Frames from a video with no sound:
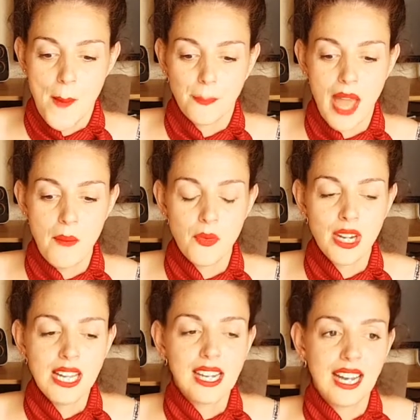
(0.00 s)
I'm
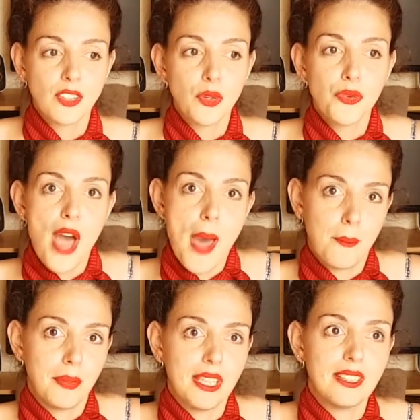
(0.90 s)
really kind of
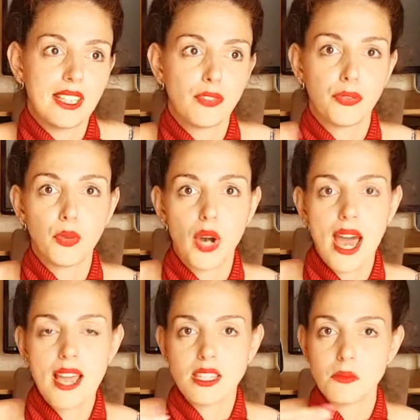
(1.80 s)
happy that
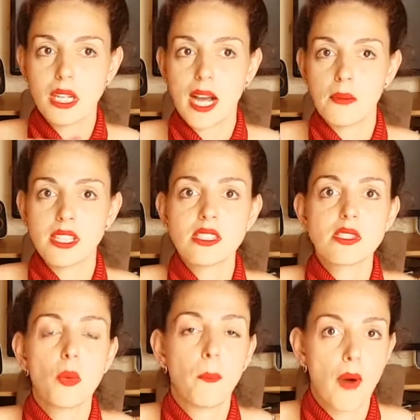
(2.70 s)
Furla is becoming
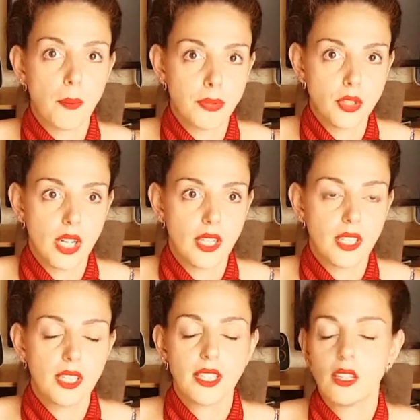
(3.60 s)
so
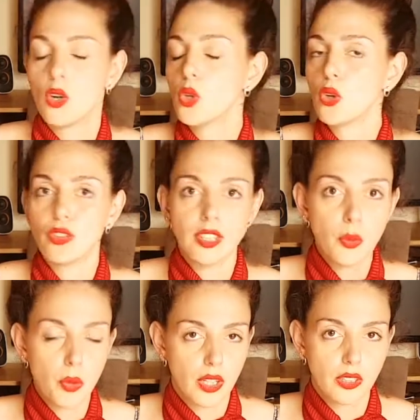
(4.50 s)
popular all over the
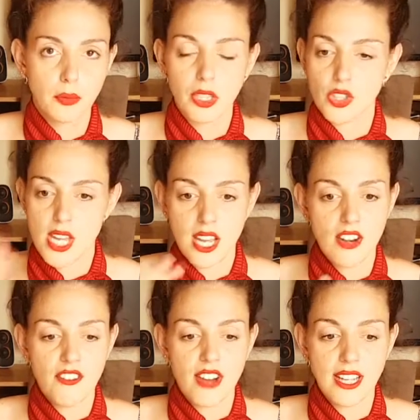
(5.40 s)
world, because I
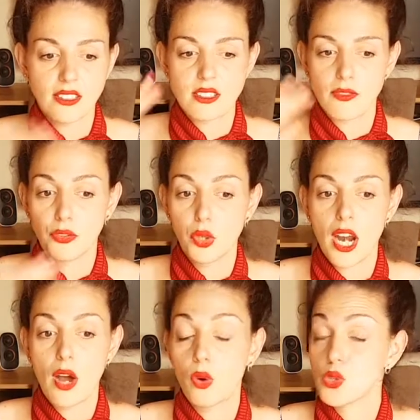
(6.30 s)
can find
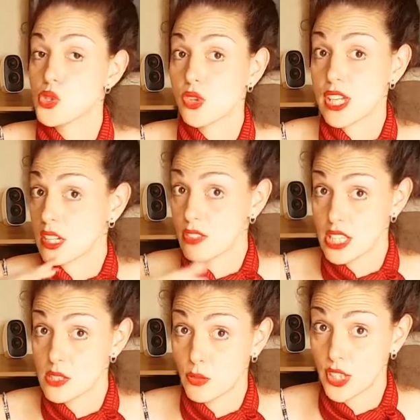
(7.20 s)
Furla also in
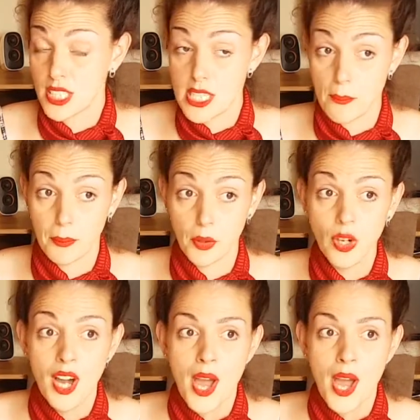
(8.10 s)
Greece, for example.